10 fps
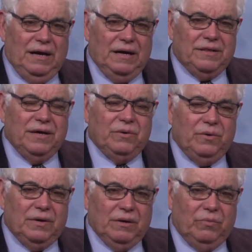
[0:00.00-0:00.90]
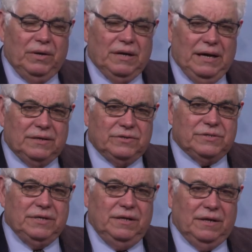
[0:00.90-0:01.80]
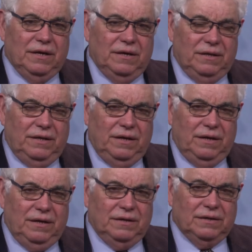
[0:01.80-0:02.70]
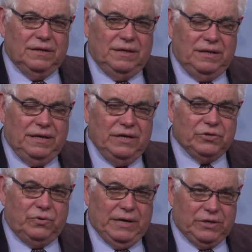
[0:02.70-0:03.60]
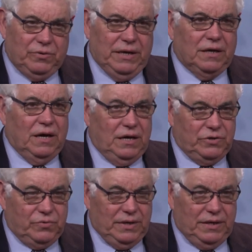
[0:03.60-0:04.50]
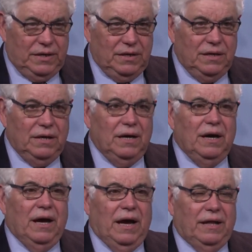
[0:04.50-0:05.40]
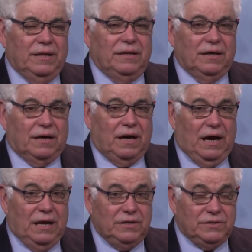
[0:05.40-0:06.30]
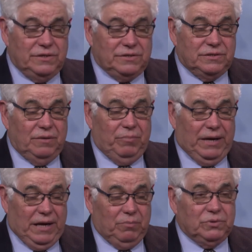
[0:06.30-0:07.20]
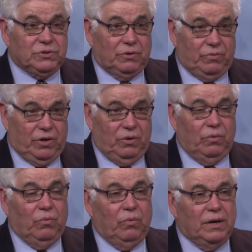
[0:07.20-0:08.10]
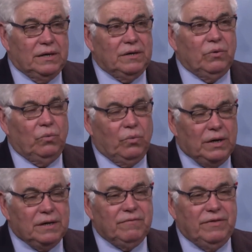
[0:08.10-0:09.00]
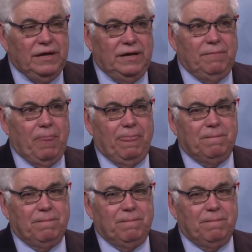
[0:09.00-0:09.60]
I, think we we'd like to see the the uh, kids graduate college ready, and then the colleges be able to grow. One one of the